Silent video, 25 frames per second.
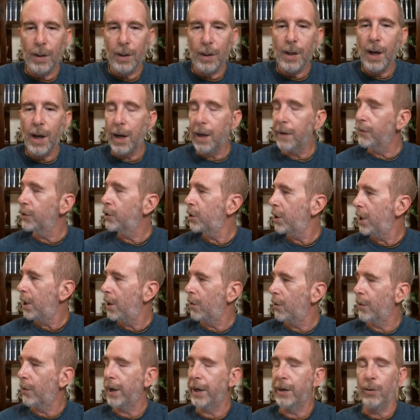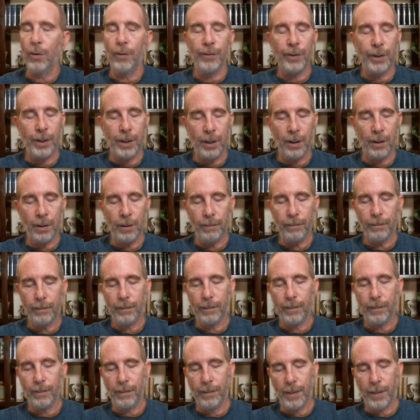I have a chair right over here,
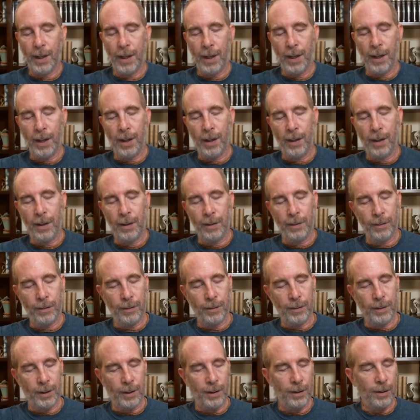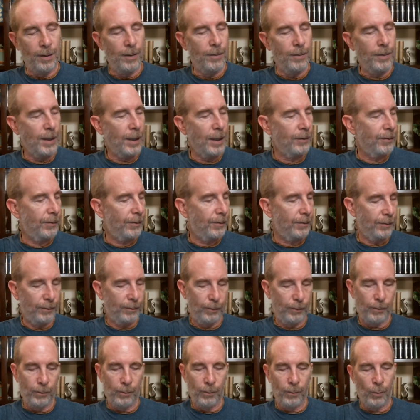and that's
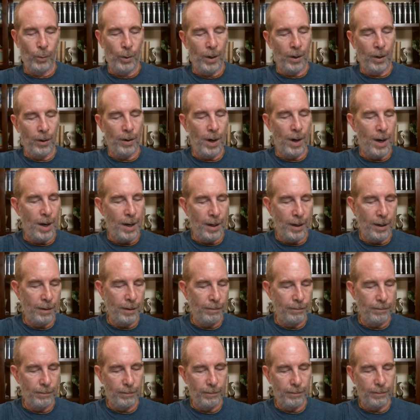where I